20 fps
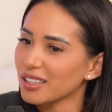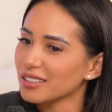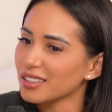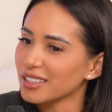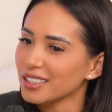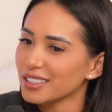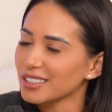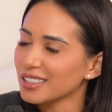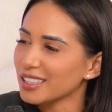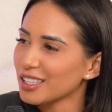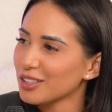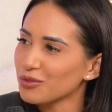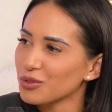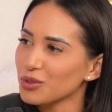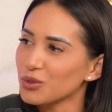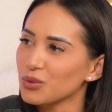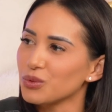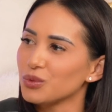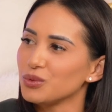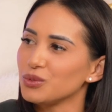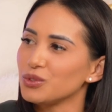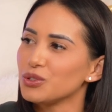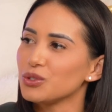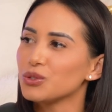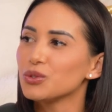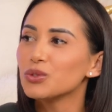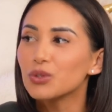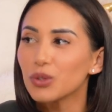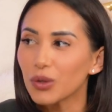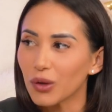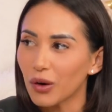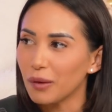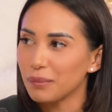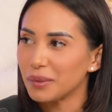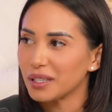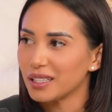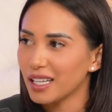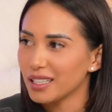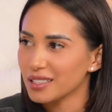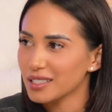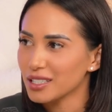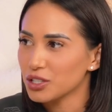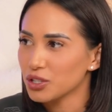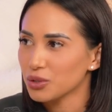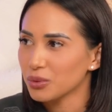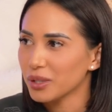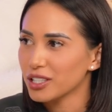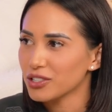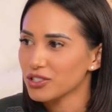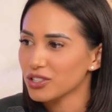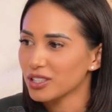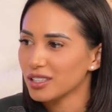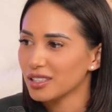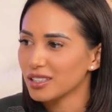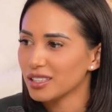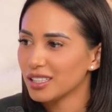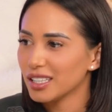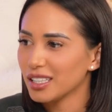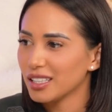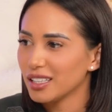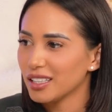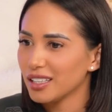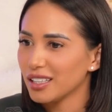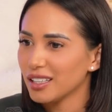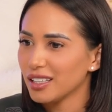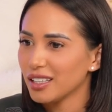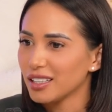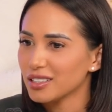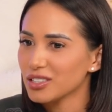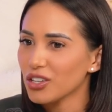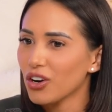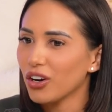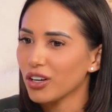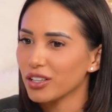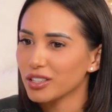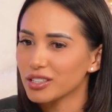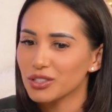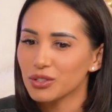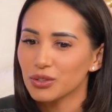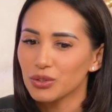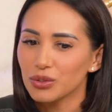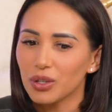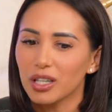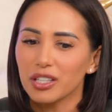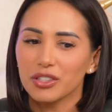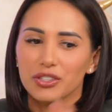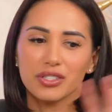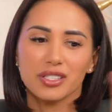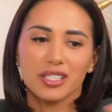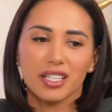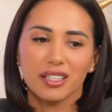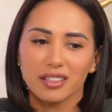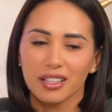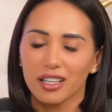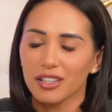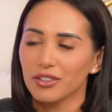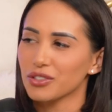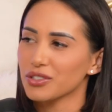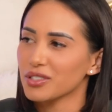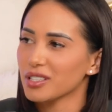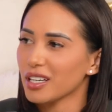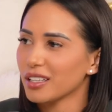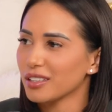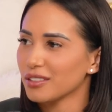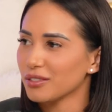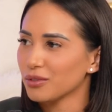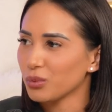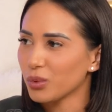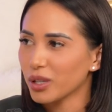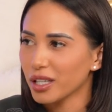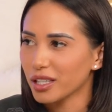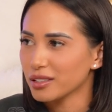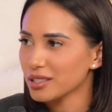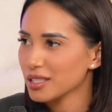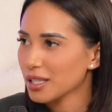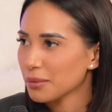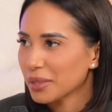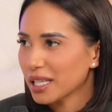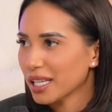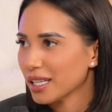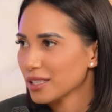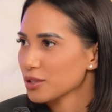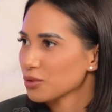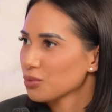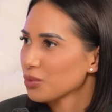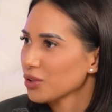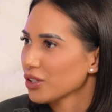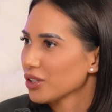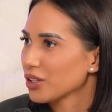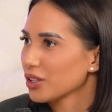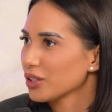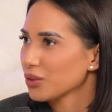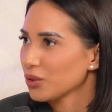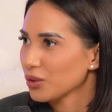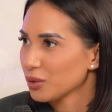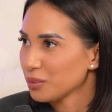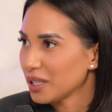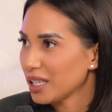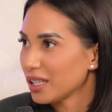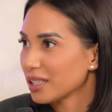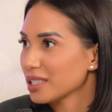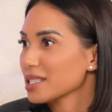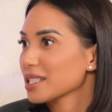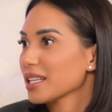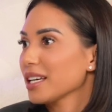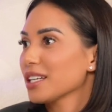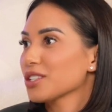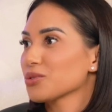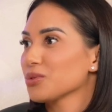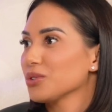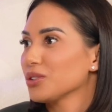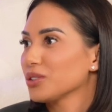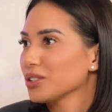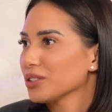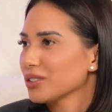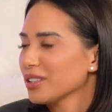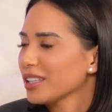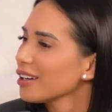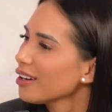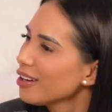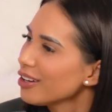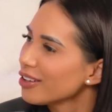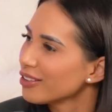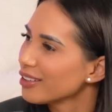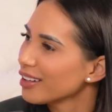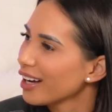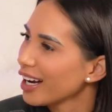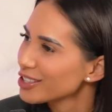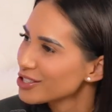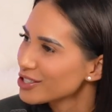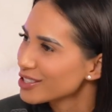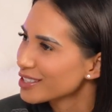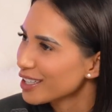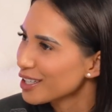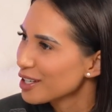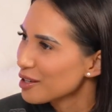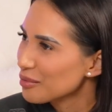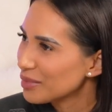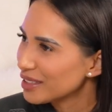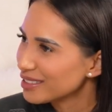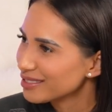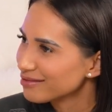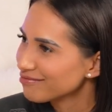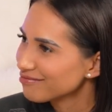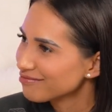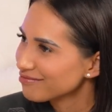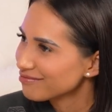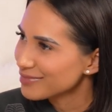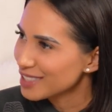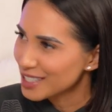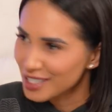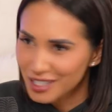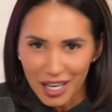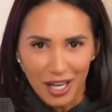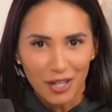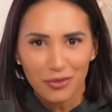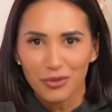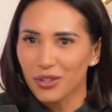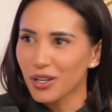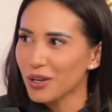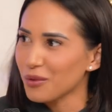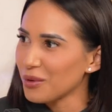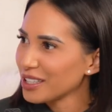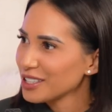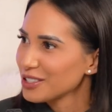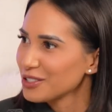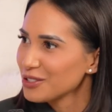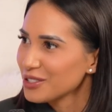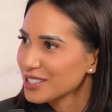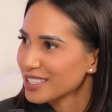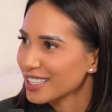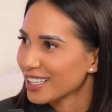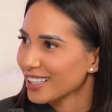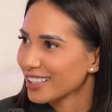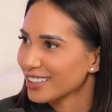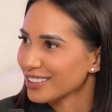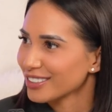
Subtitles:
Like, if you do grow up in that situation, it's hard to understand the other side of where somebody has to work or be on a schedule. You're like, oh, I just get up and decide what I want to do today.